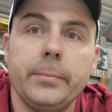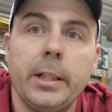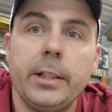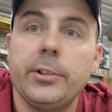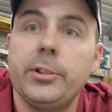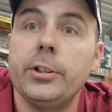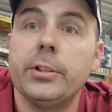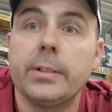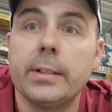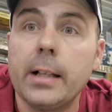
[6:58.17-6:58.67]

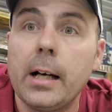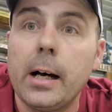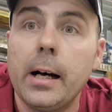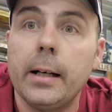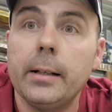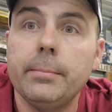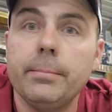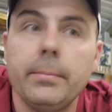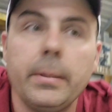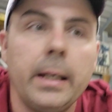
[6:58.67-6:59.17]
It's just
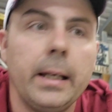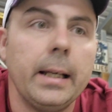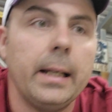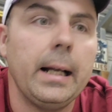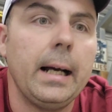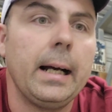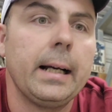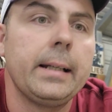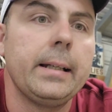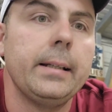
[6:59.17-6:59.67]
not.
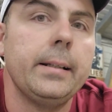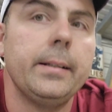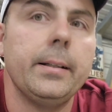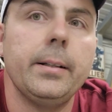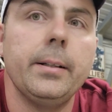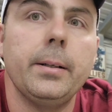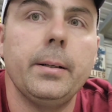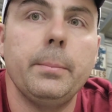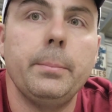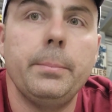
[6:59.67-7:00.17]
And I
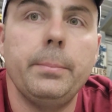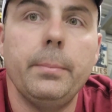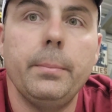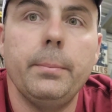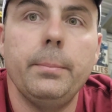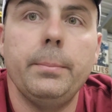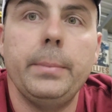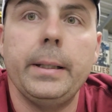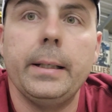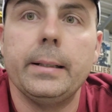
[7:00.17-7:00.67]
can
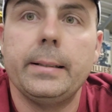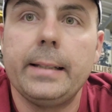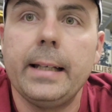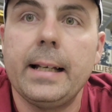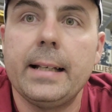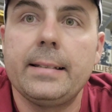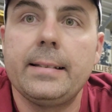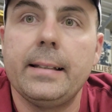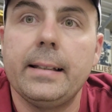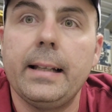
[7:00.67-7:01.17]
be a
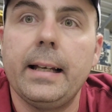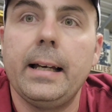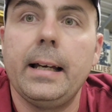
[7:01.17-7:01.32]
test of